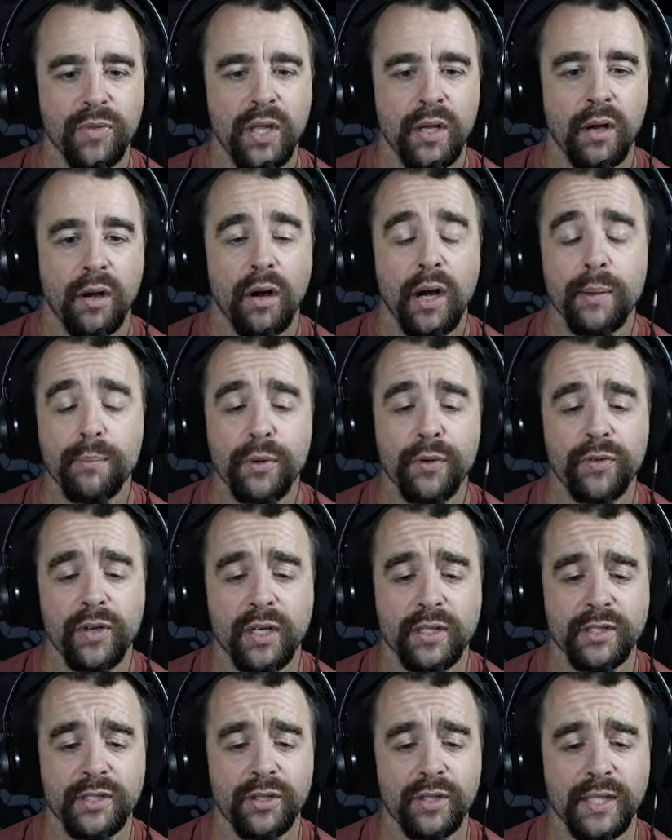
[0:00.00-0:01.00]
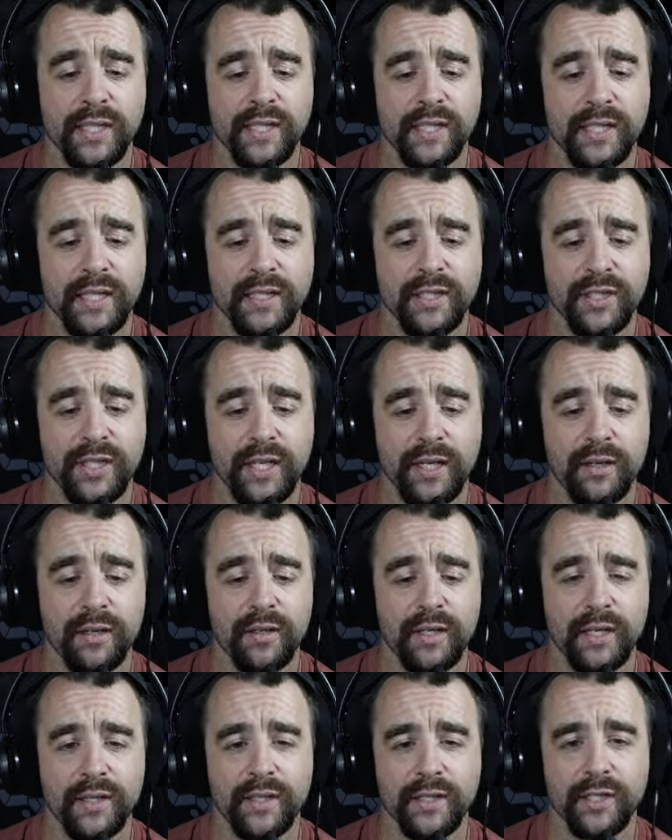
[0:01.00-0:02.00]
All right, moving on to the 6 here,
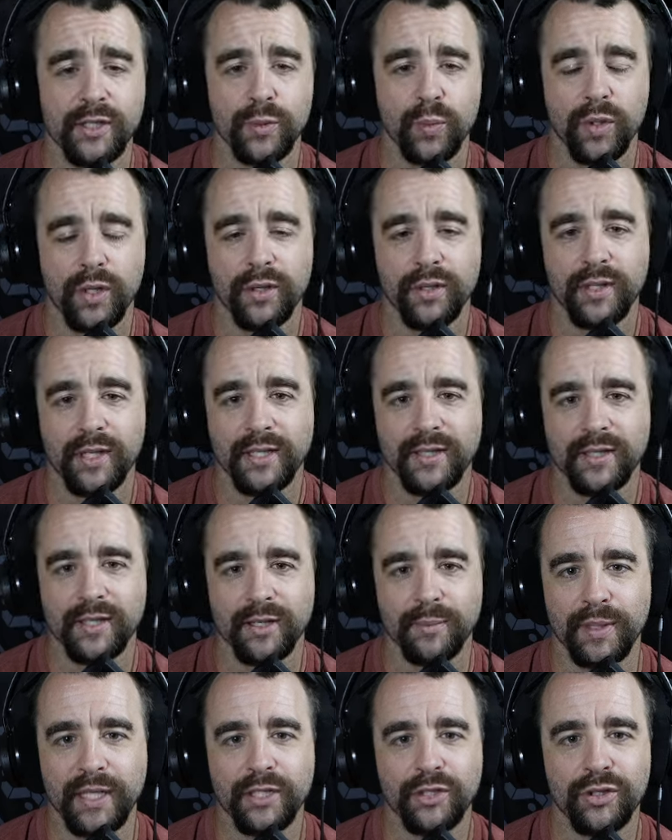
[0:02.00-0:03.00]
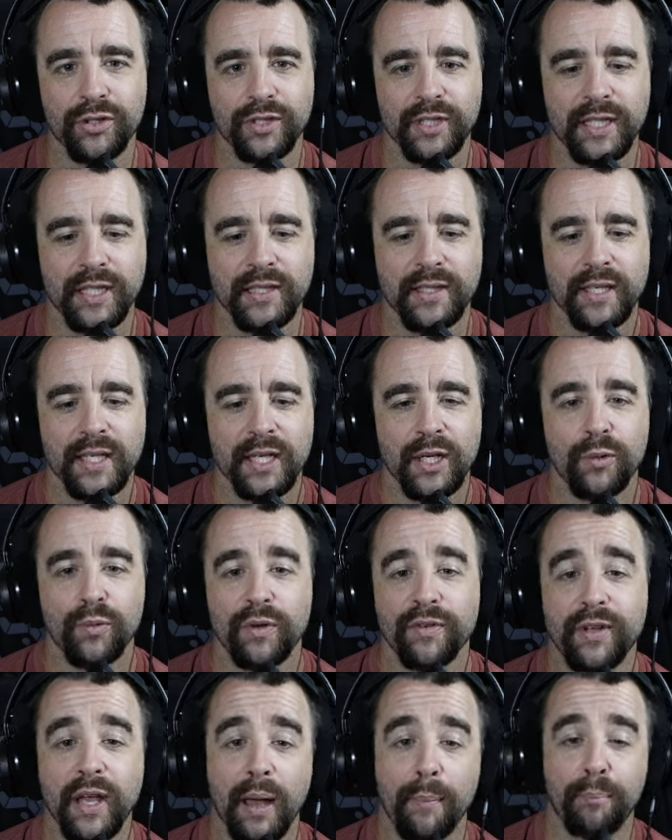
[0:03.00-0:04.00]
and this is where it's going to be interesting. We've
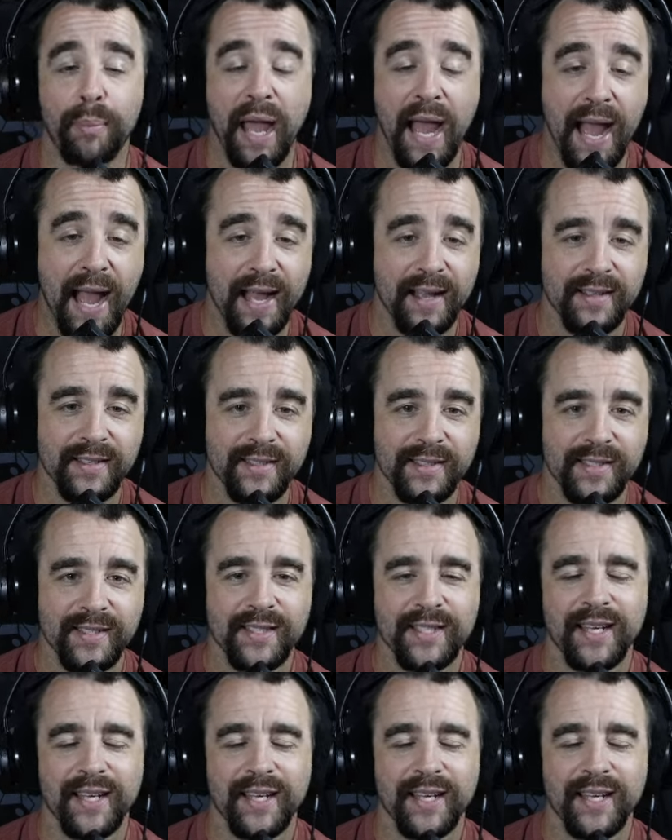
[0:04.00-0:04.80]
got packs.